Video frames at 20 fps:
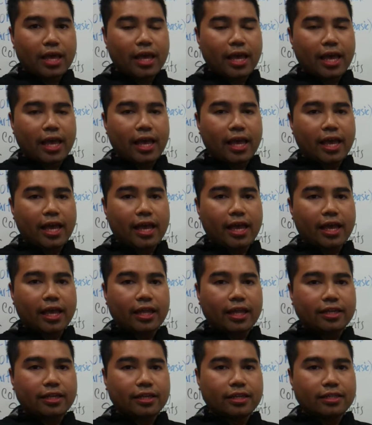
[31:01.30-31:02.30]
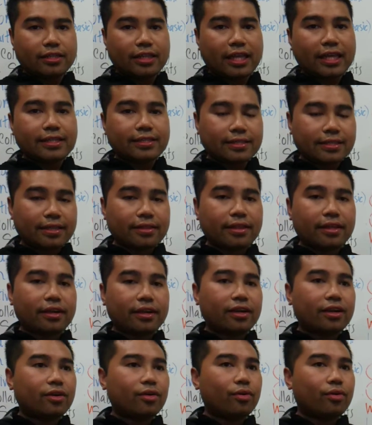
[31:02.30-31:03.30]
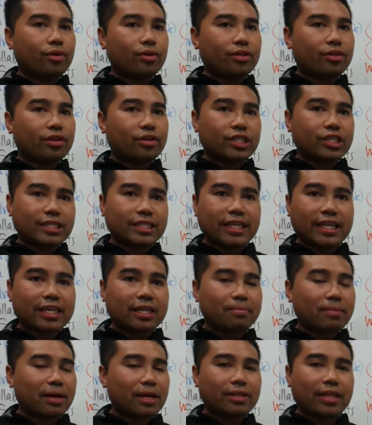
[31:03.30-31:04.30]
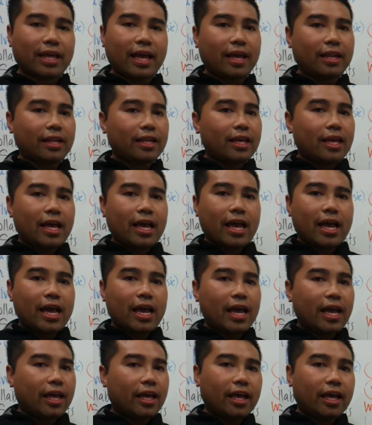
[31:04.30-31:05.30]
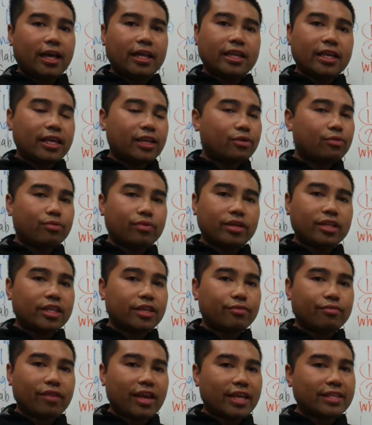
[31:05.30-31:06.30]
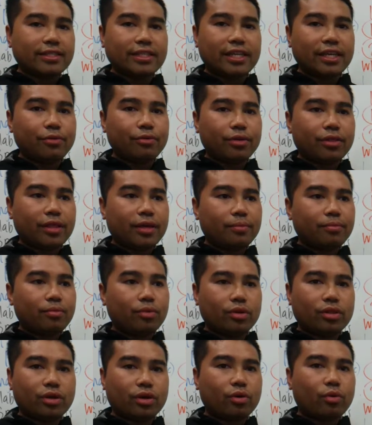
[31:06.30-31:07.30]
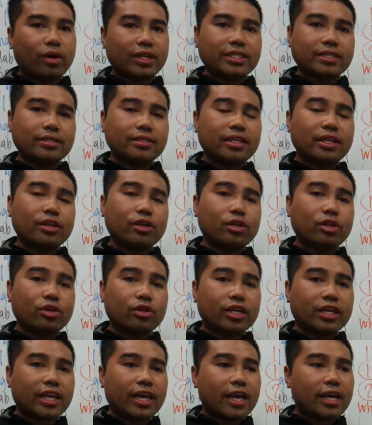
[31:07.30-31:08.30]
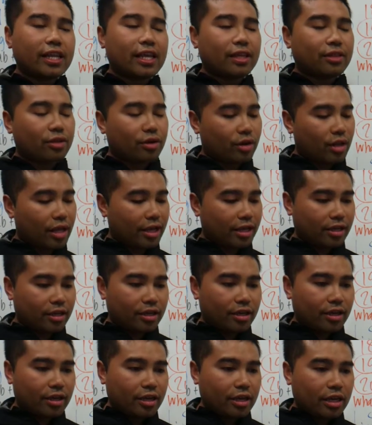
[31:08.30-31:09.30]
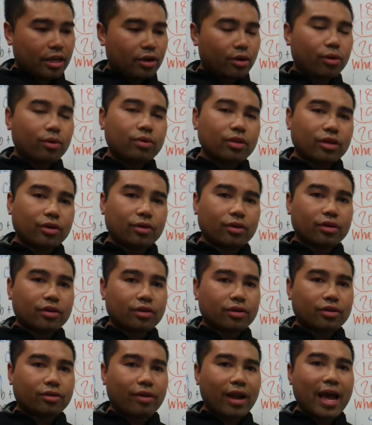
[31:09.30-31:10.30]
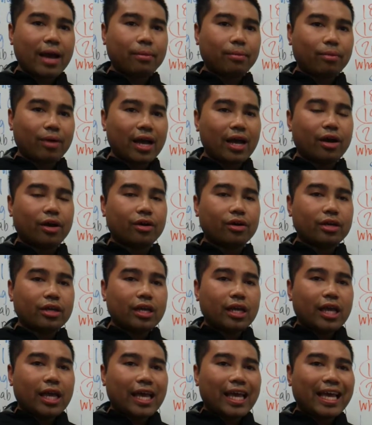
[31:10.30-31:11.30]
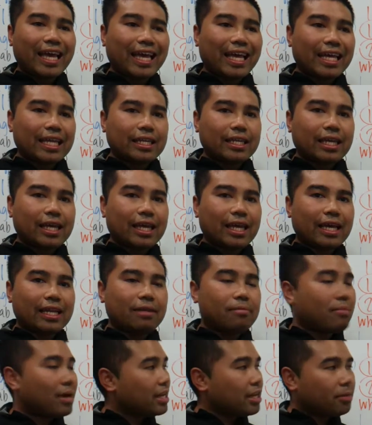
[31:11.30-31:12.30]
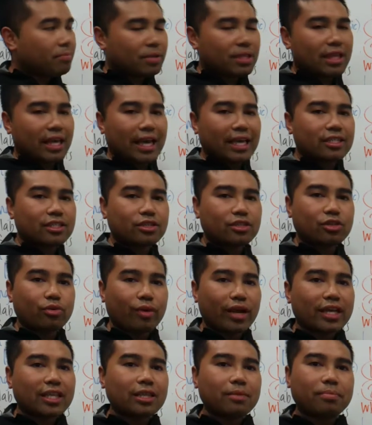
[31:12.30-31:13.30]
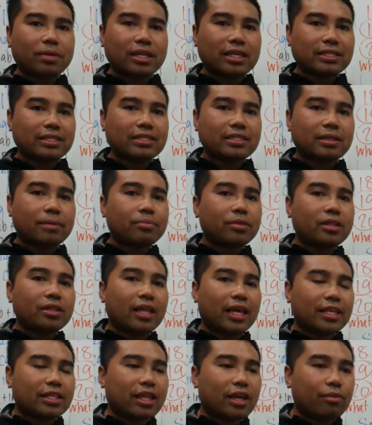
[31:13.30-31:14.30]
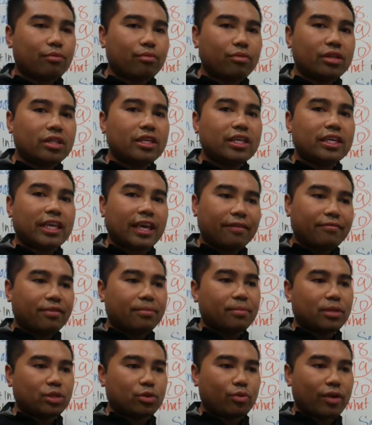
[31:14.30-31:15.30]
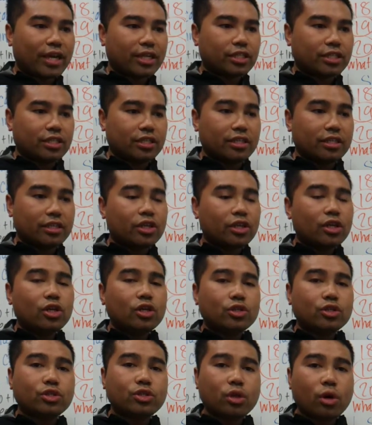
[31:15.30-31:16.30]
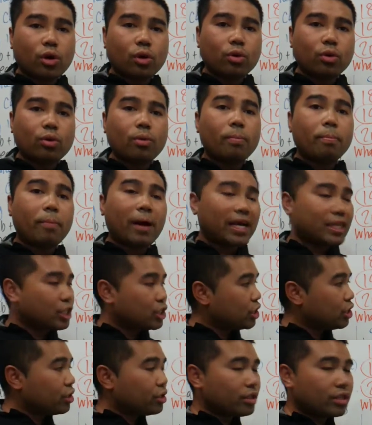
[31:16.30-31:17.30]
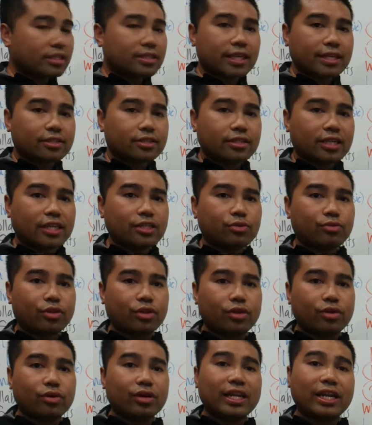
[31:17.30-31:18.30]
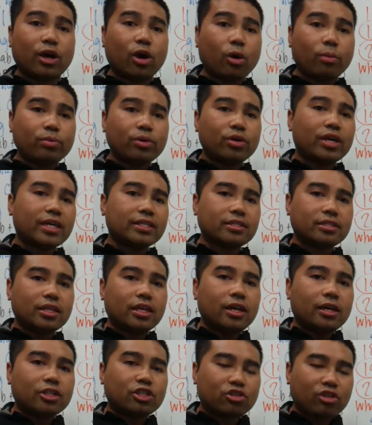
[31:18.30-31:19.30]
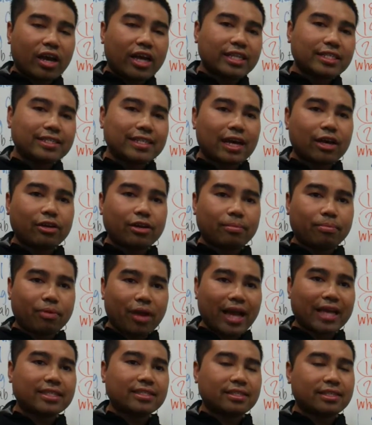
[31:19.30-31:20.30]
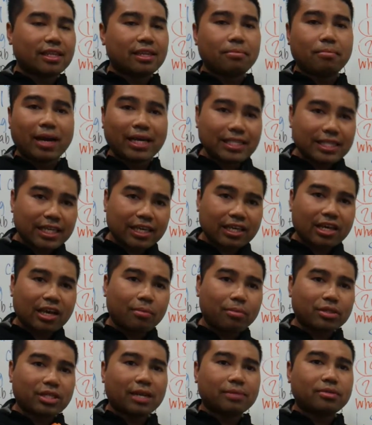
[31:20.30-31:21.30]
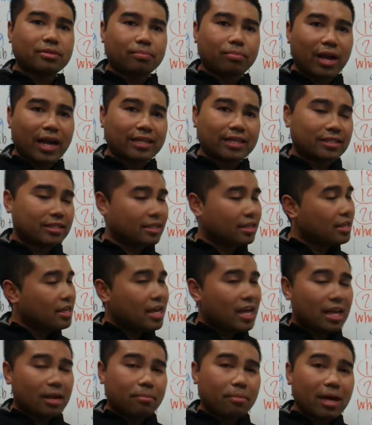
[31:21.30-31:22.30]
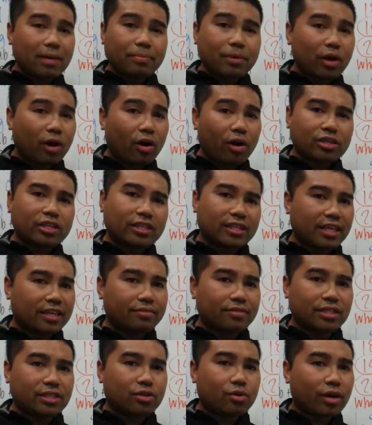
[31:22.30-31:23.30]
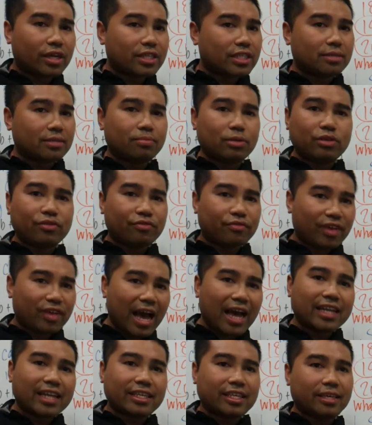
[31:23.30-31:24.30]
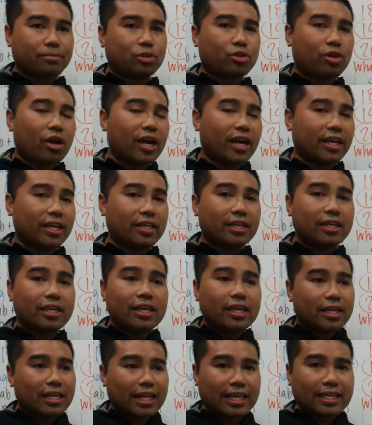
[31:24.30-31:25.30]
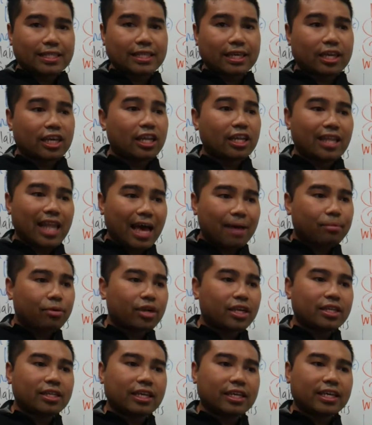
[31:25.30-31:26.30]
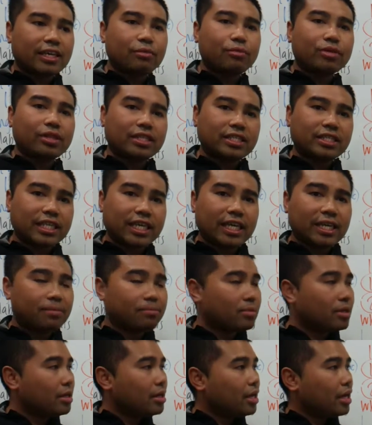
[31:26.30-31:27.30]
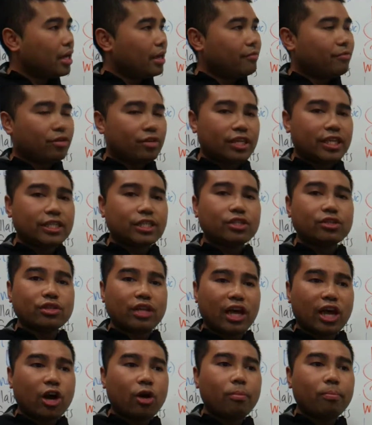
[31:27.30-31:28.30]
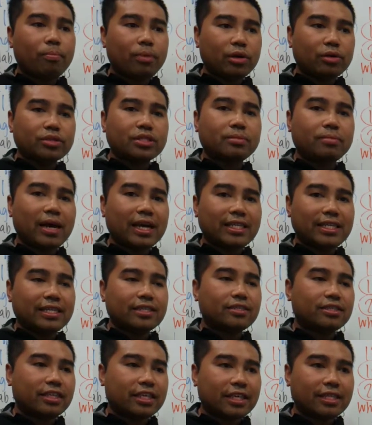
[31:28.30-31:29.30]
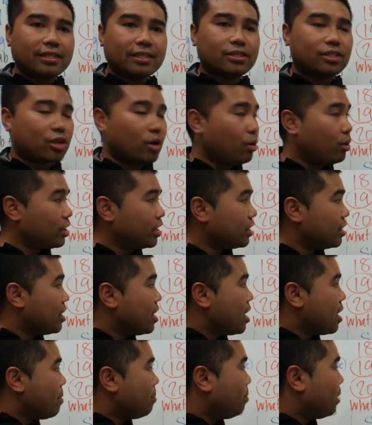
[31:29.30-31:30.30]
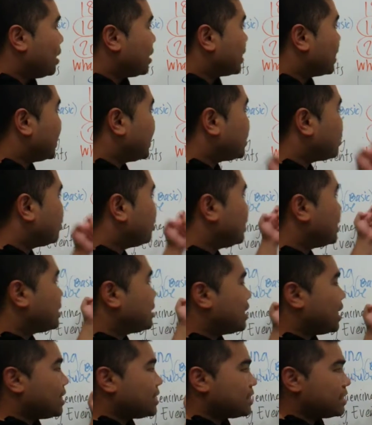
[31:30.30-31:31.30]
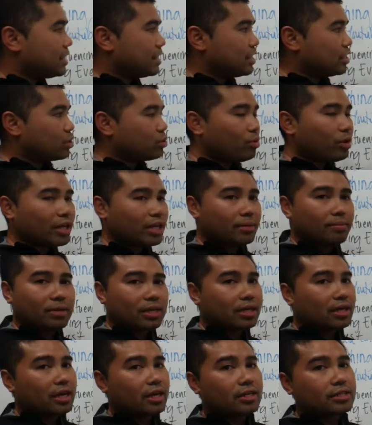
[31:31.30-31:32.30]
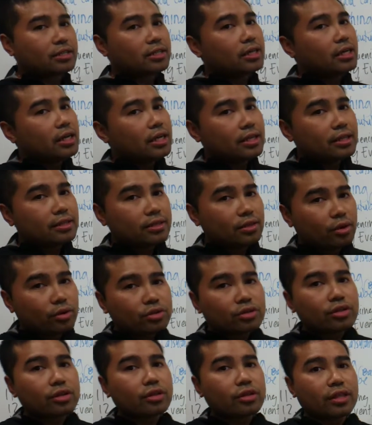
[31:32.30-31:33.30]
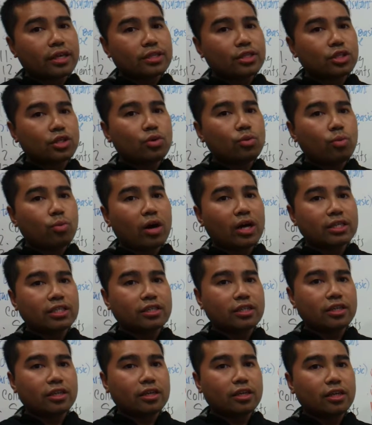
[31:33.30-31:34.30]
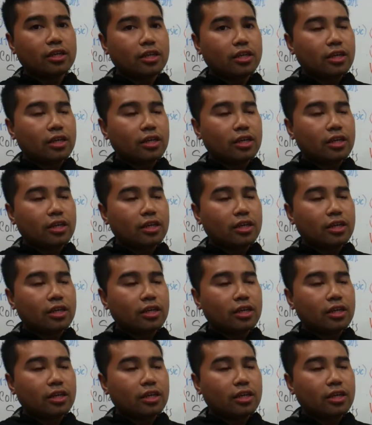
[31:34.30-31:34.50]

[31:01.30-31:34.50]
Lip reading: And they sit there, or they're just thinking about that, and it really resonates with them, with the questions they are looking at, and they're like, holy crap, wow. And it might not be the answer directly, but it's something like that really gives them the direction. So by sharing this exercise with you, and I hope you guys try this out and practice it. It might take a couple times to practice, and it might be hard to think of these questions, but you've got to keep trying. Like I said, collaborate and get with a team if you need to help build some ideas to get this going. But get to this 19 and 20, because those are the things you want to